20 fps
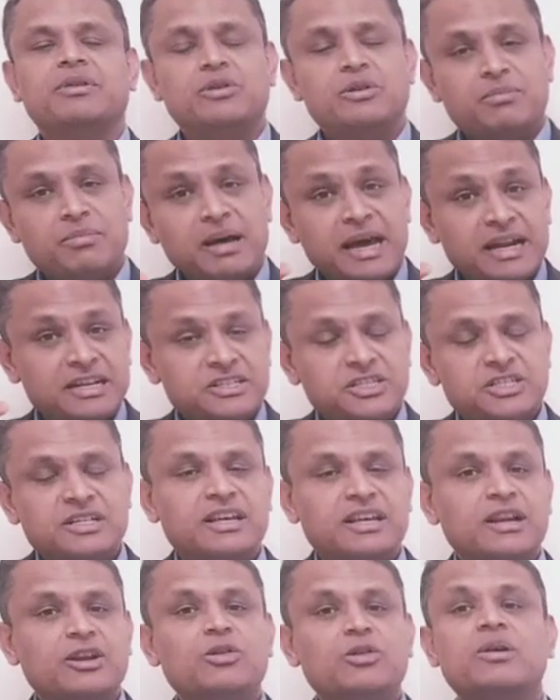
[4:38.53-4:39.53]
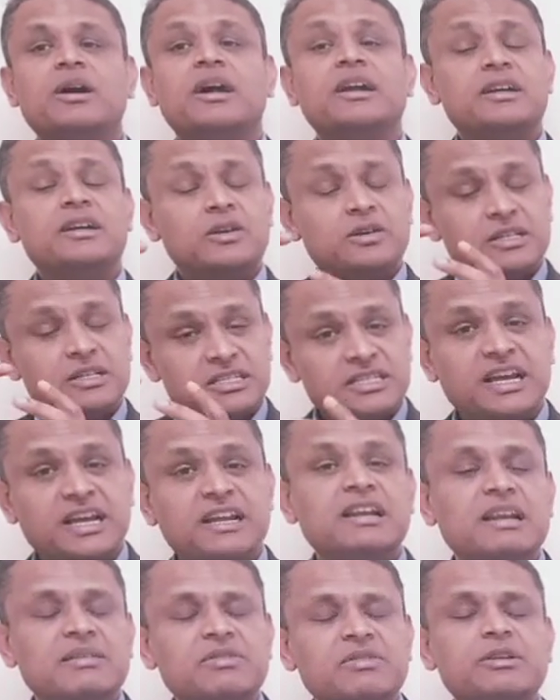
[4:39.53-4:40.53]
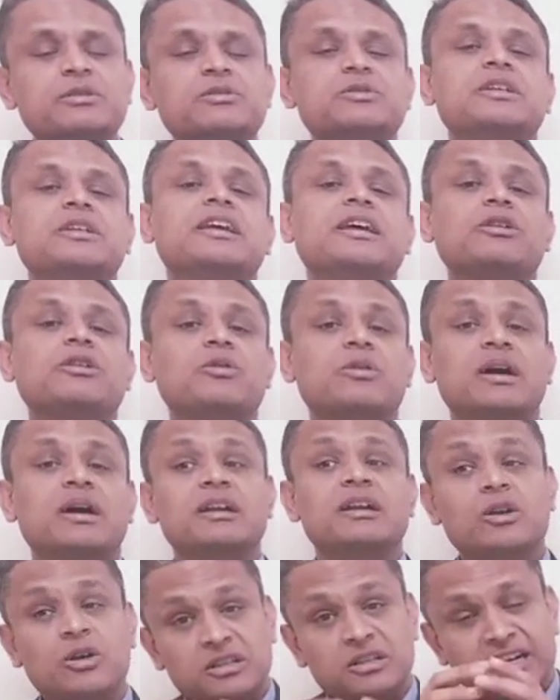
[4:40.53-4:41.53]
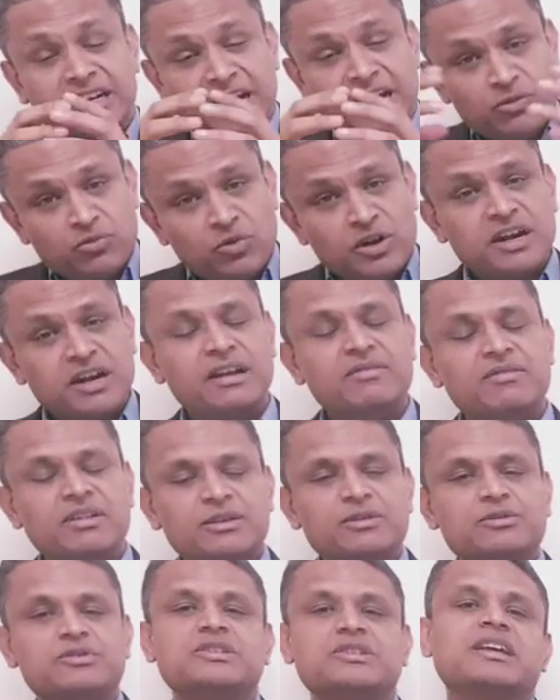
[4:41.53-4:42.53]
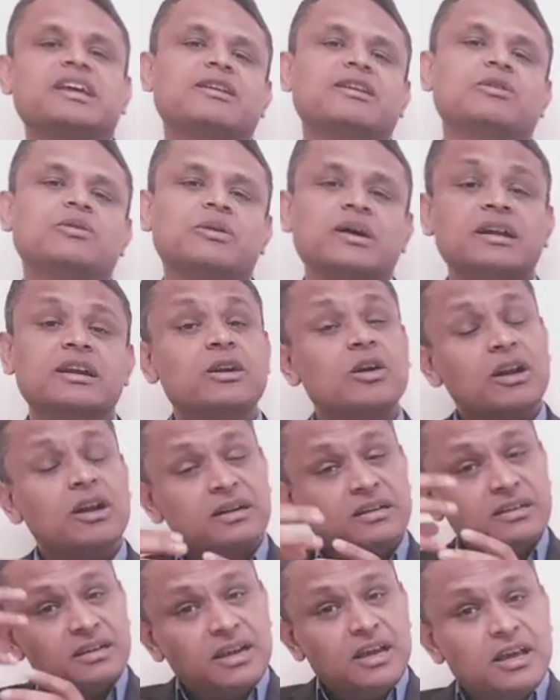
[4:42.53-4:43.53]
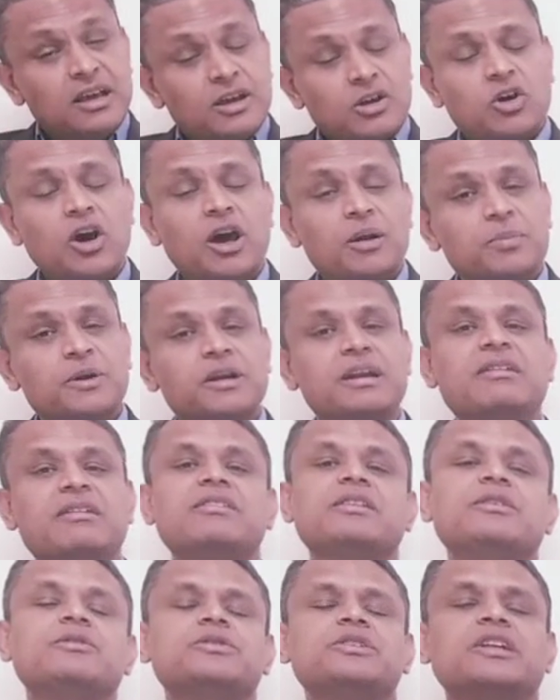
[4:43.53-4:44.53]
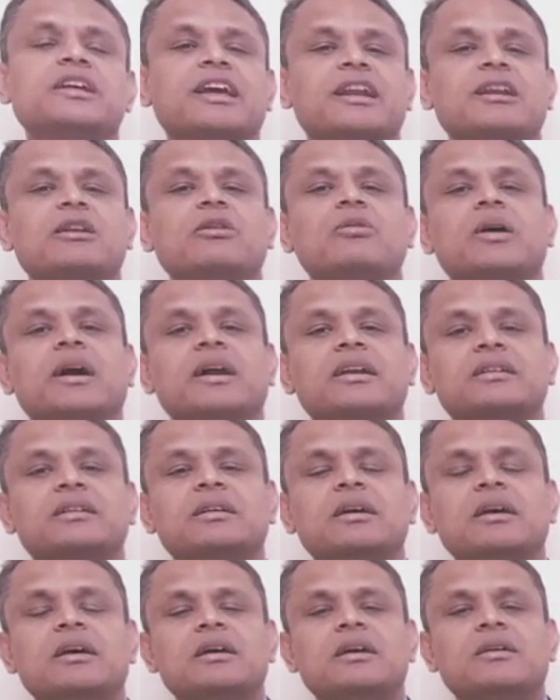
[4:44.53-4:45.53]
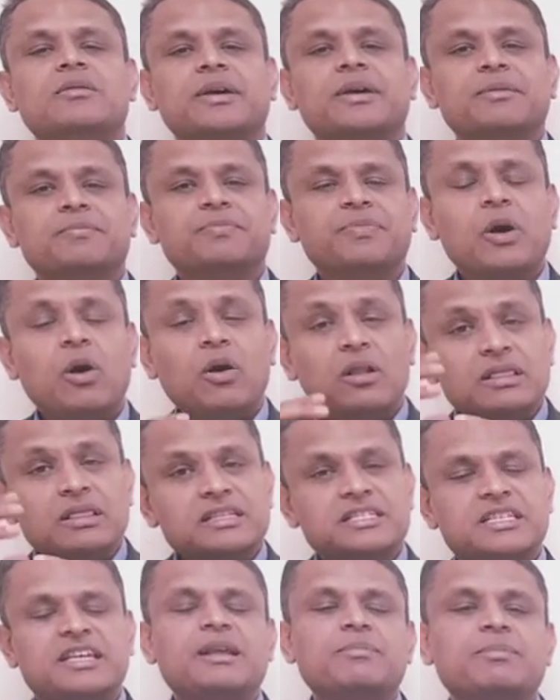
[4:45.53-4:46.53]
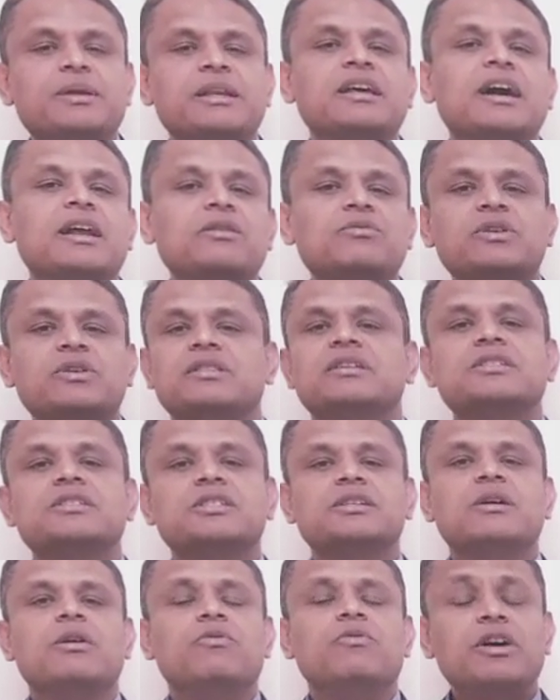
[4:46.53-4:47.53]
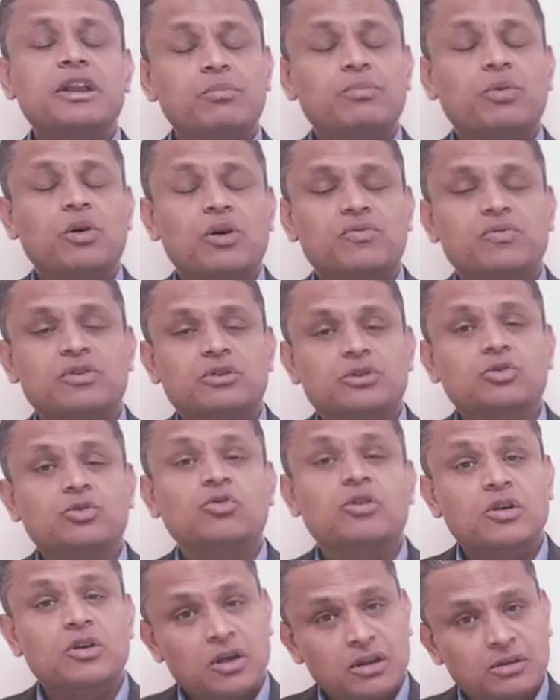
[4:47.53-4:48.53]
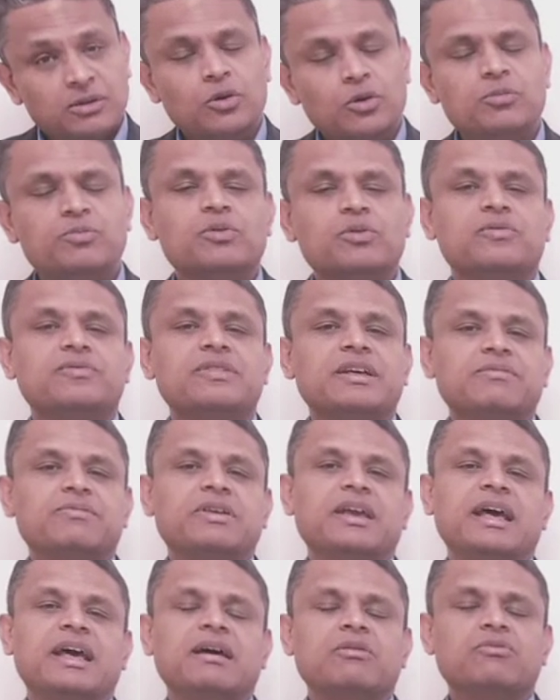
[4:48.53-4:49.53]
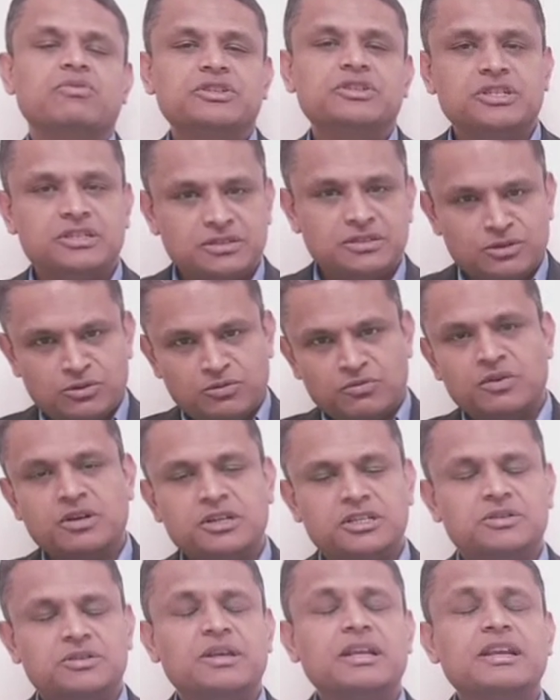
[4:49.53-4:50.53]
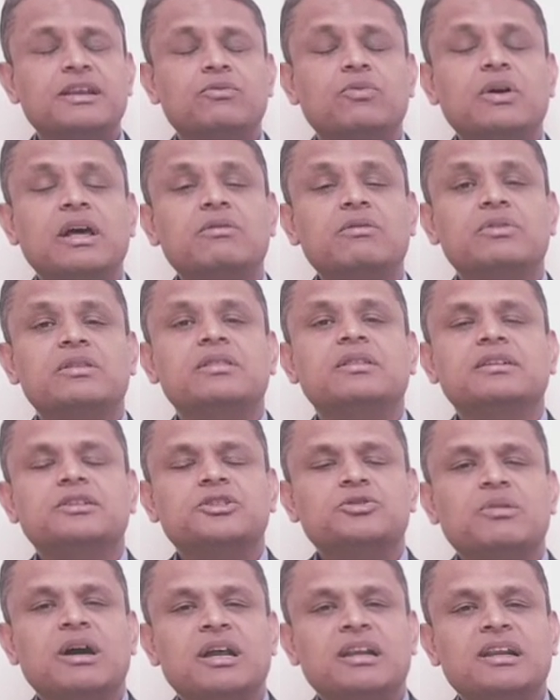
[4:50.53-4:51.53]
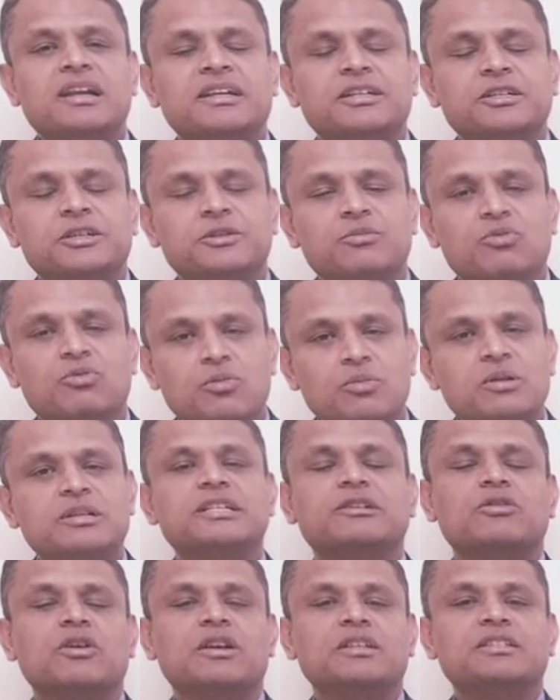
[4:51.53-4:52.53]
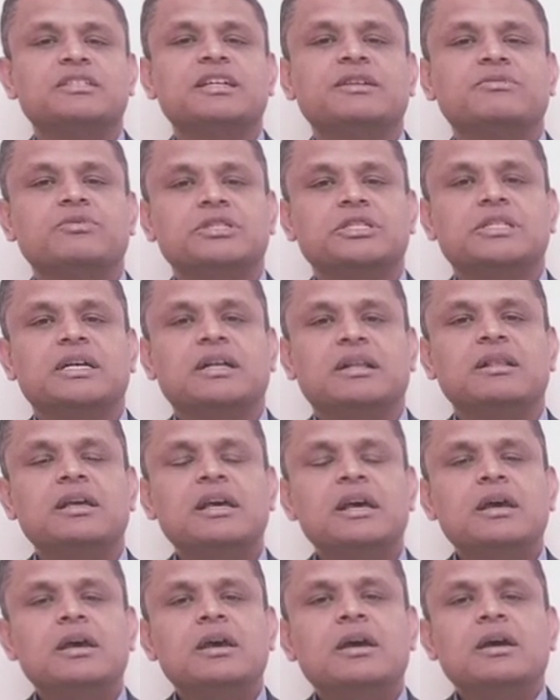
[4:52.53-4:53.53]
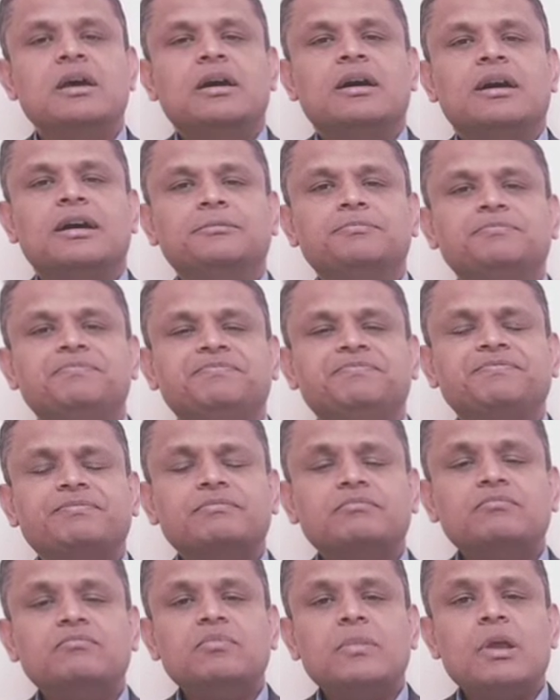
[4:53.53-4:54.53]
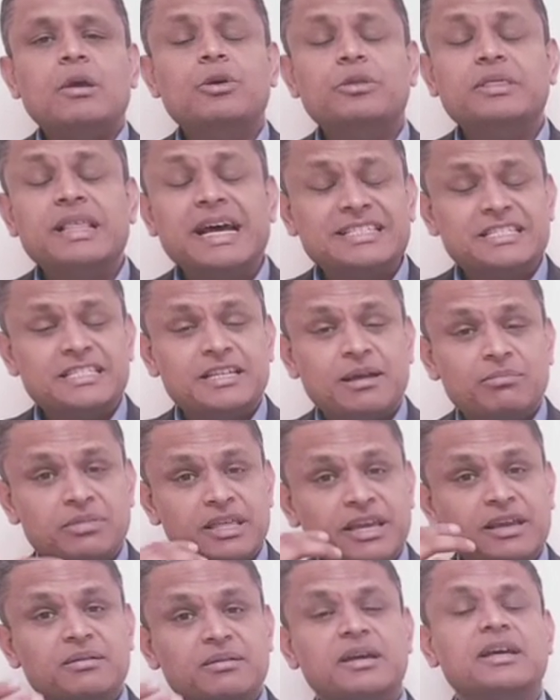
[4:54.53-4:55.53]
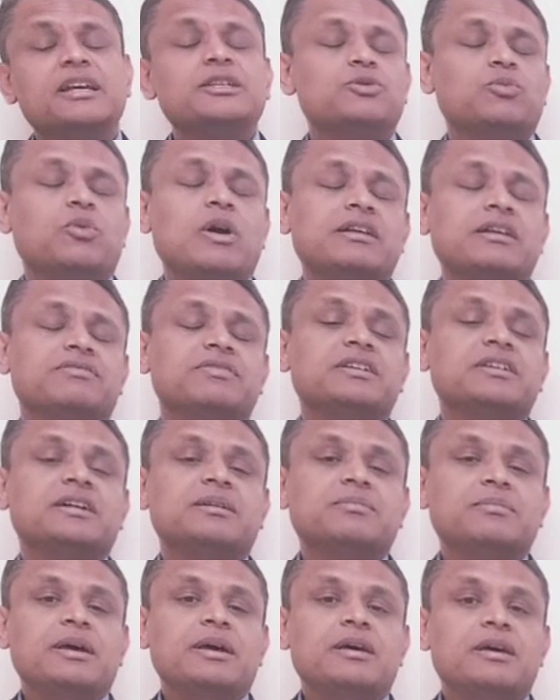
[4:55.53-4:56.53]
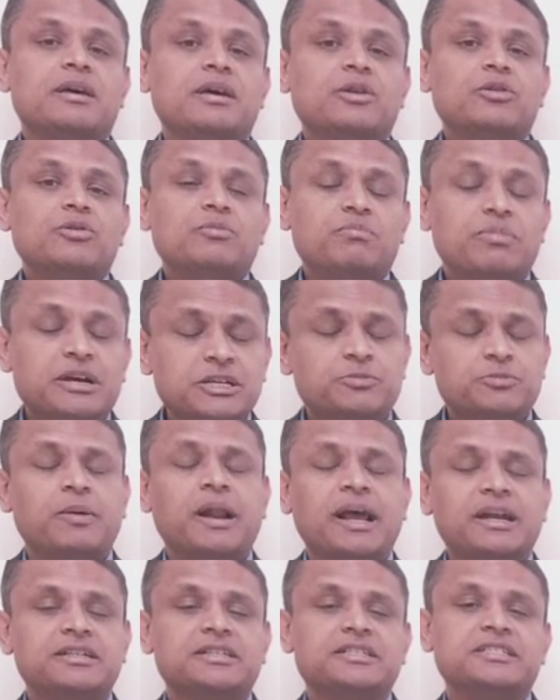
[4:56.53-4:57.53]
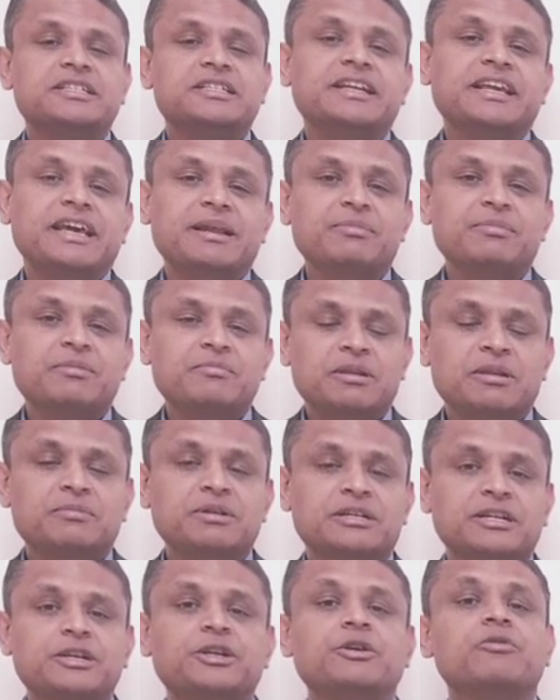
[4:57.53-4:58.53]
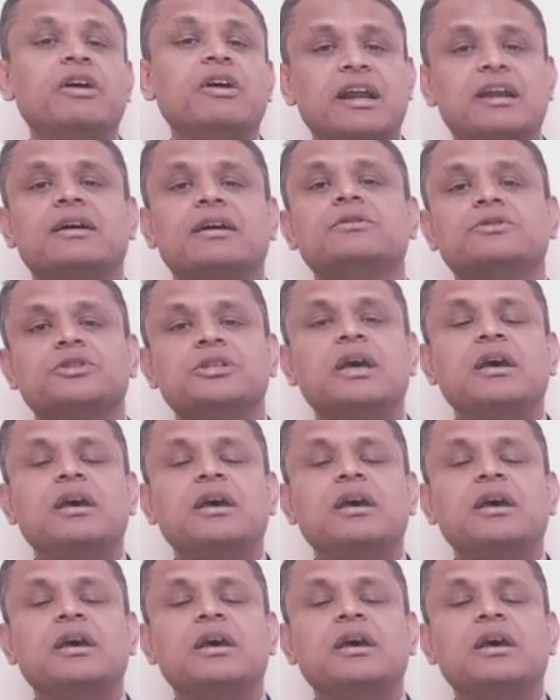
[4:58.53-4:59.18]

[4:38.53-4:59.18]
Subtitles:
A manager can look at it, or the site level user can look at it, or the network level user can look at it, or the corporate level user can look at it, right? All this can be done with this very powerful tool called LoadProof that we have, which is works really well with the Smart Gladiator mobile technology that we sell. That's something is one of the best practice that can be implemented in the warehouse.